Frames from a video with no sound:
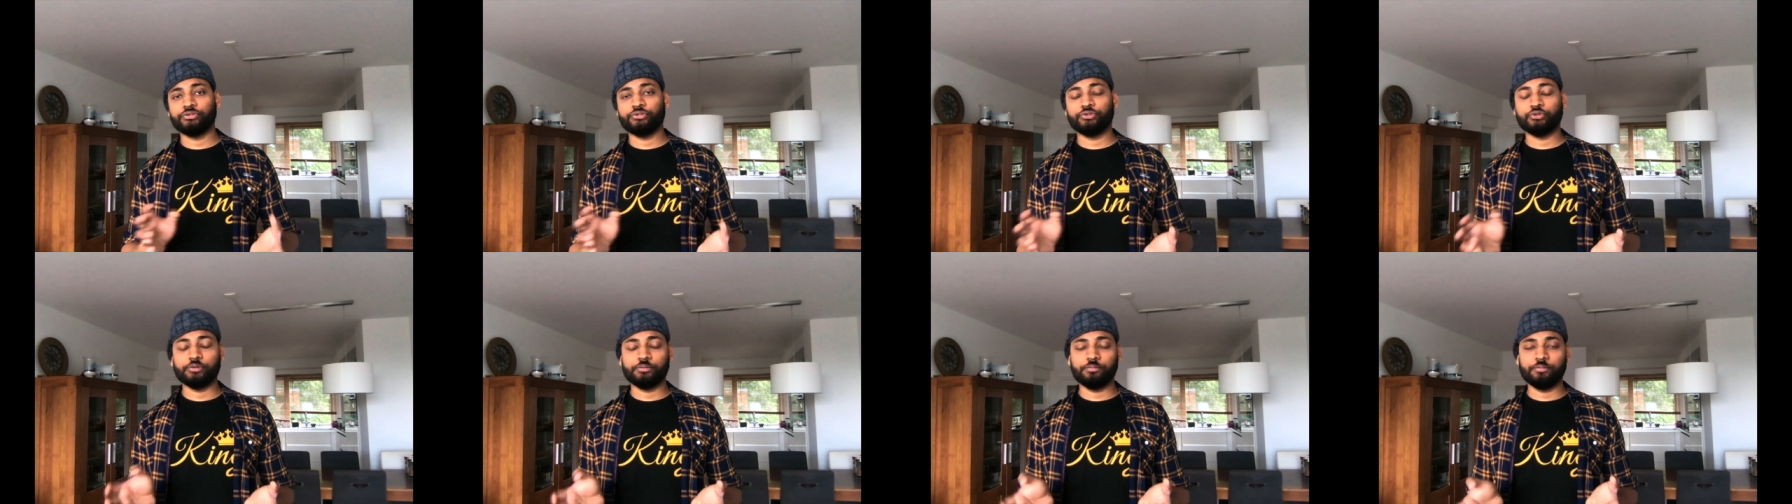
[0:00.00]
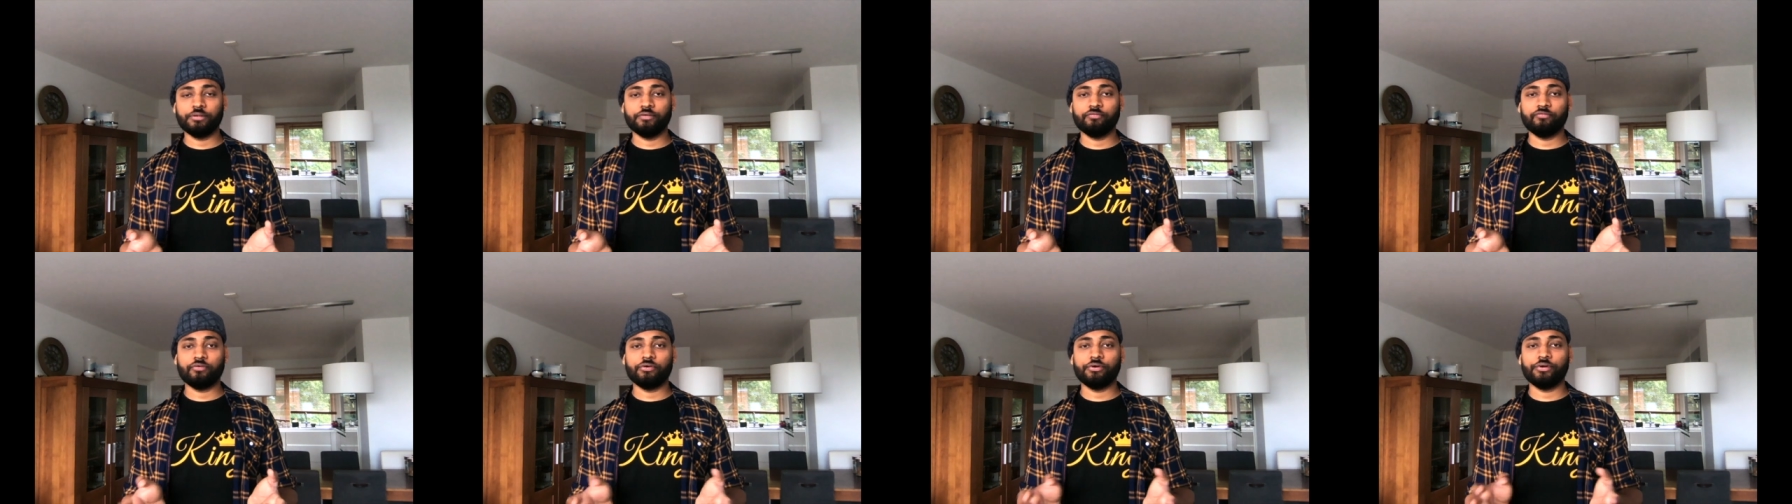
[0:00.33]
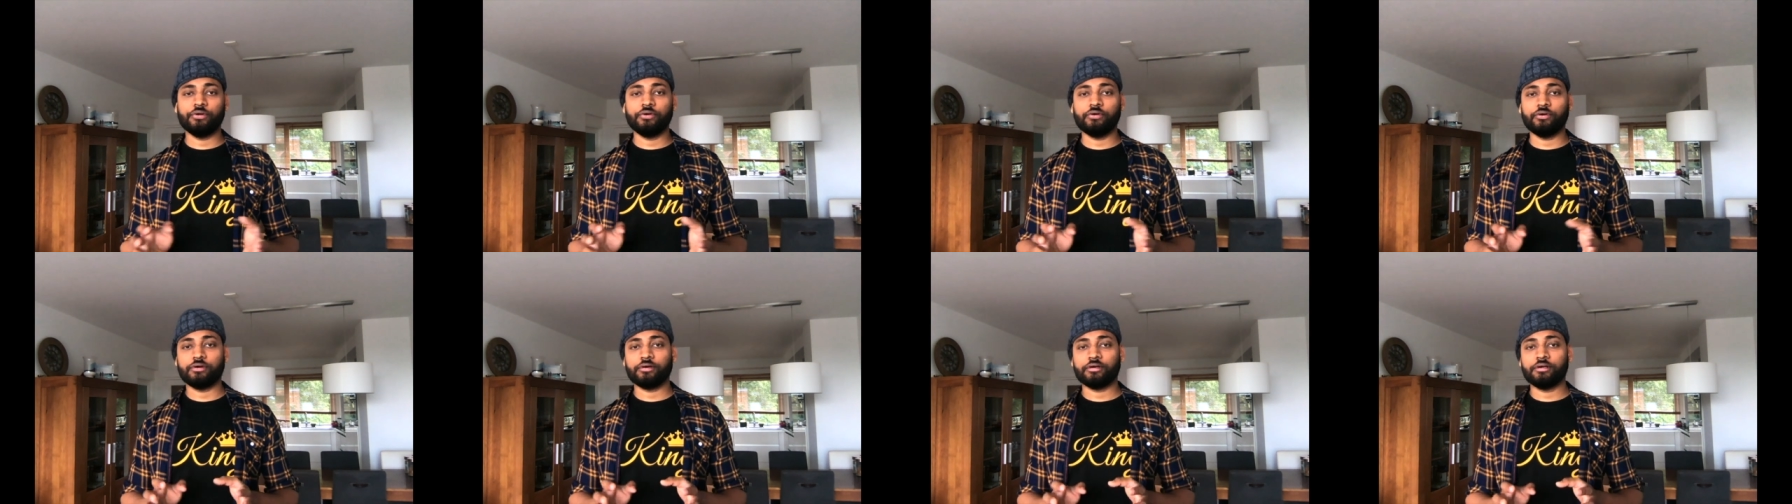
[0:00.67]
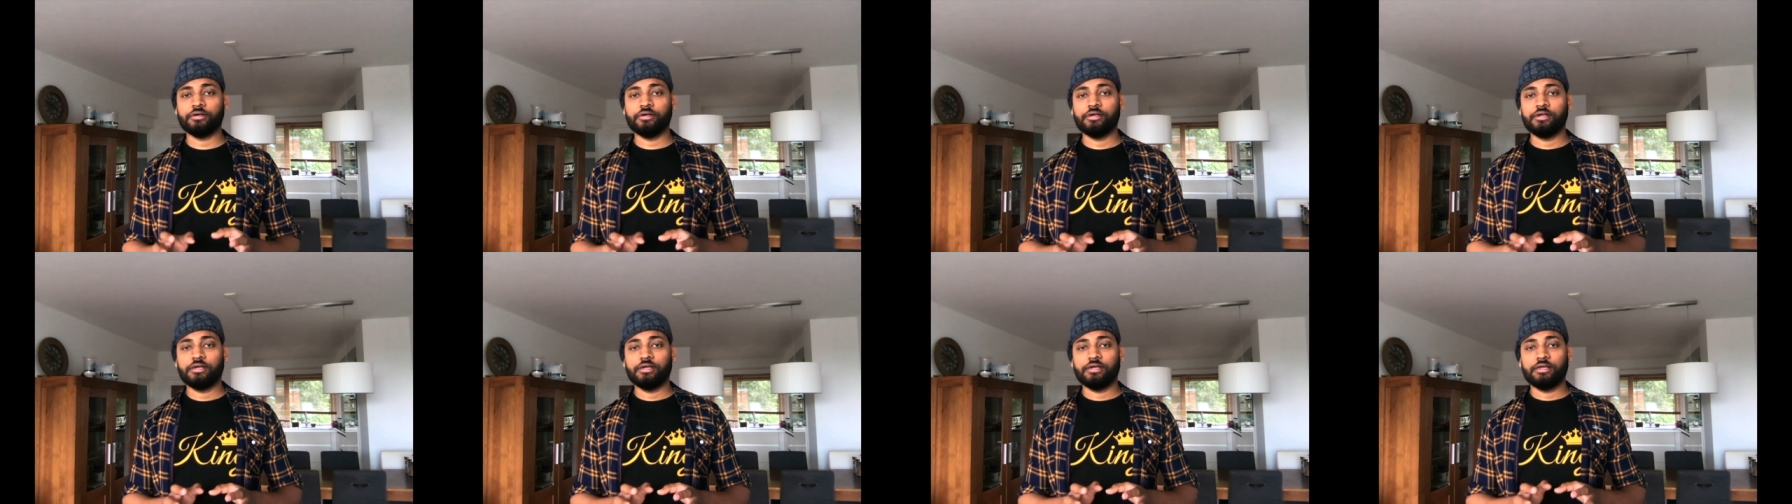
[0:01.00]
should be for your,
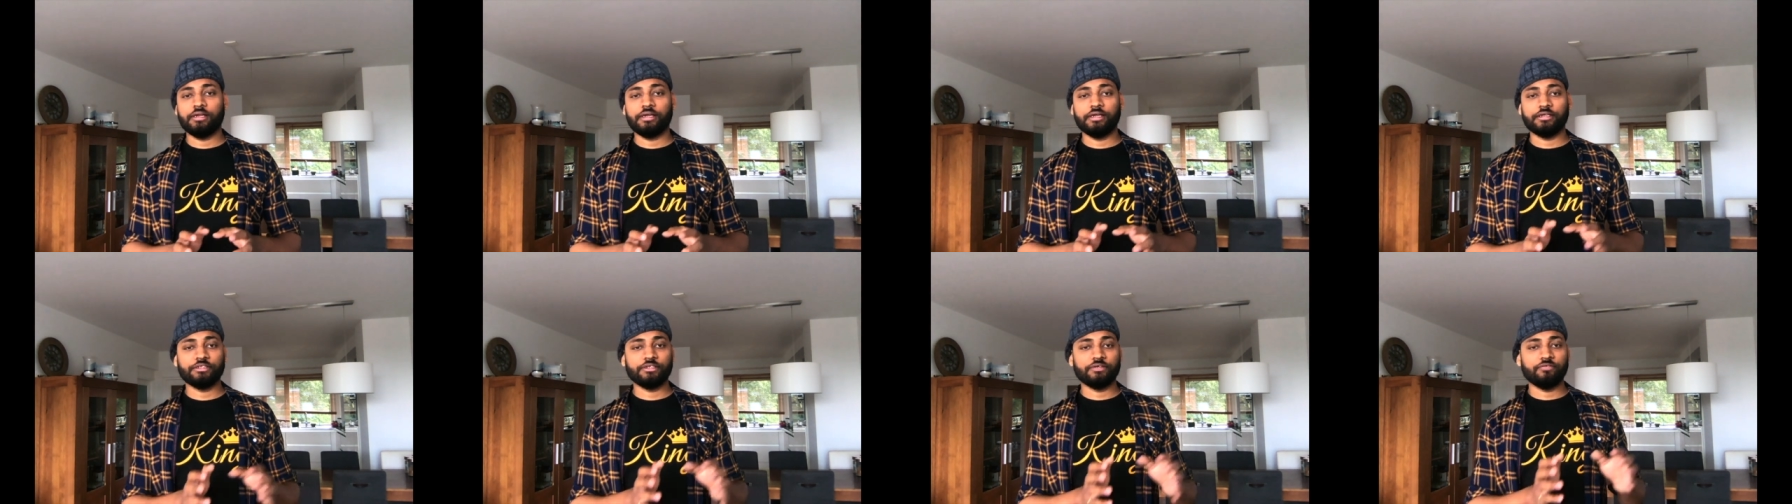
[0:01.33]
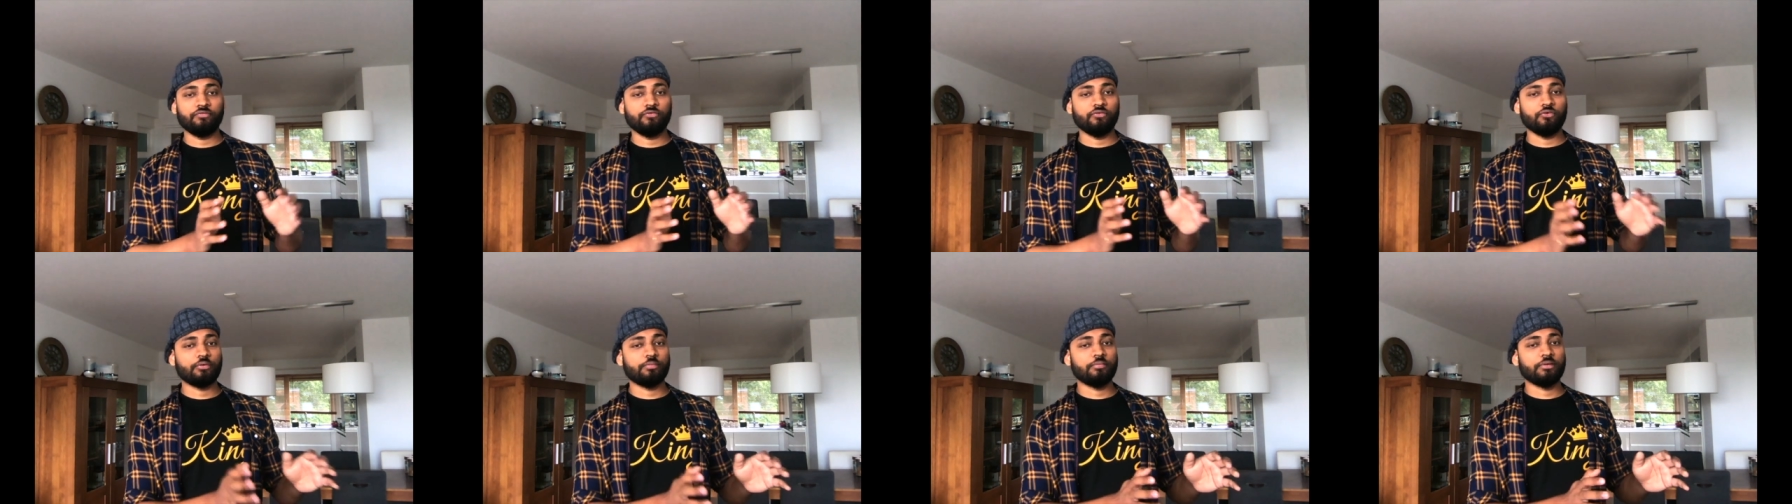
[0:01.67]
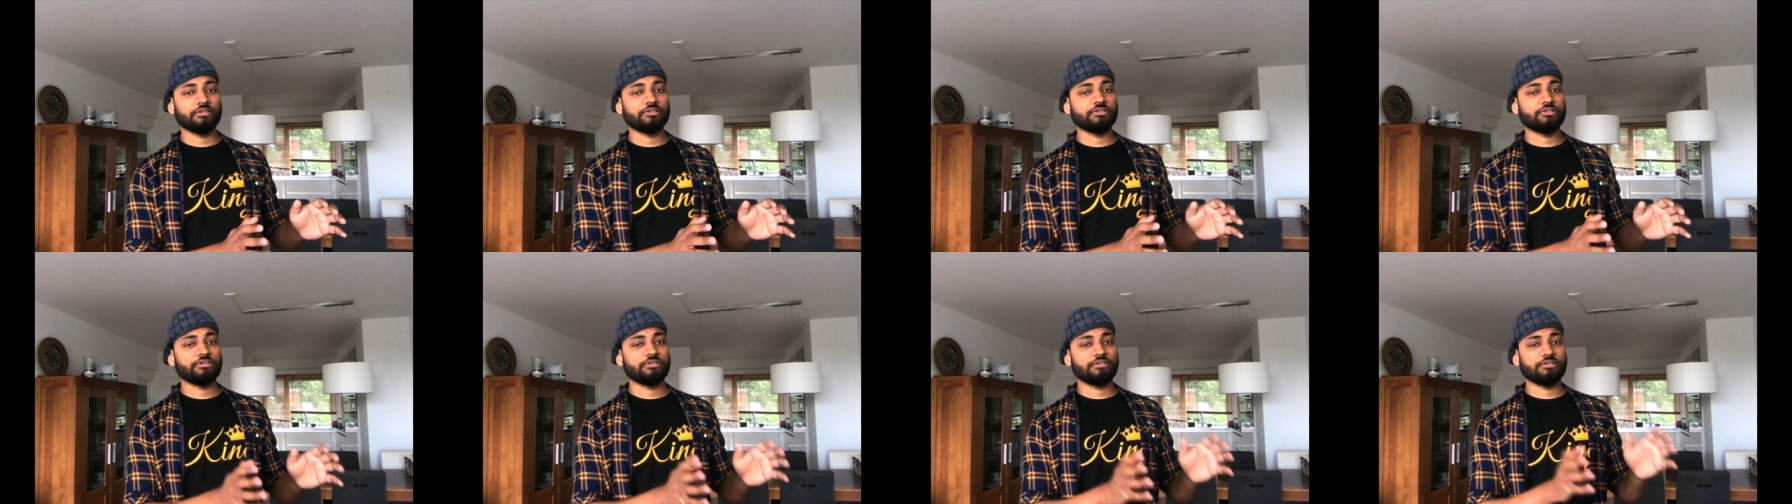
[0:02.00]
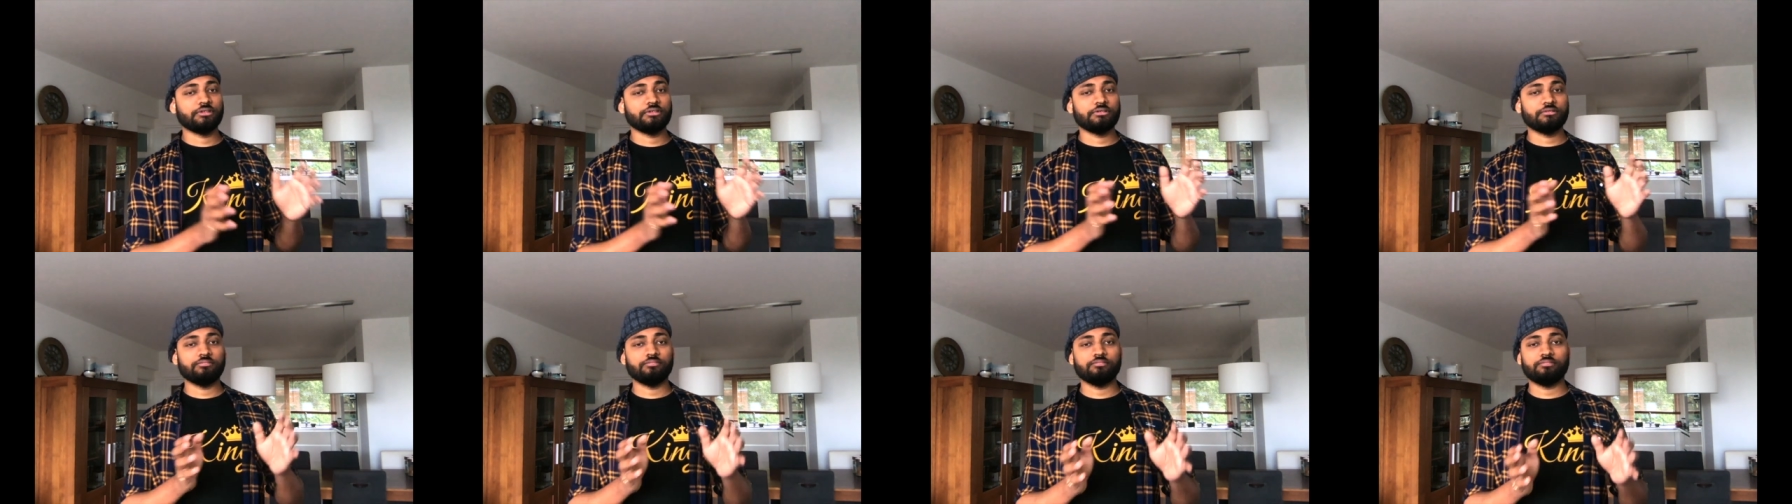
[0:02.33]
let's say, 4
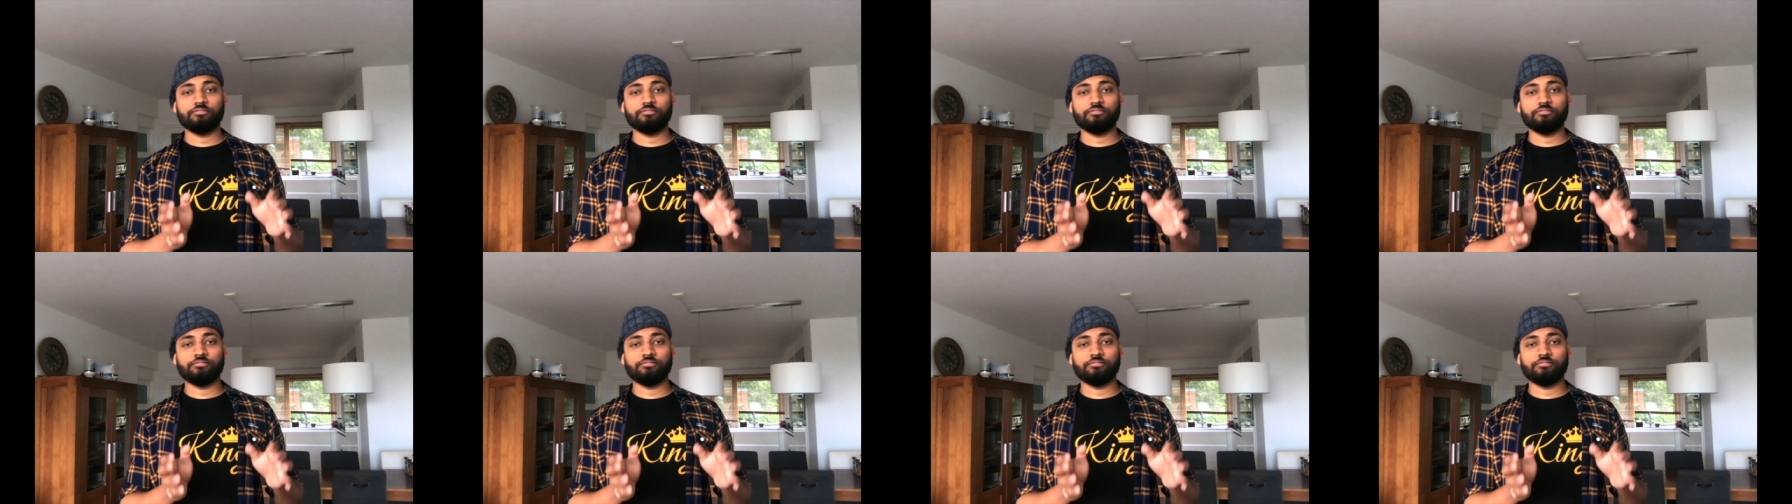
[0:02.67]
months.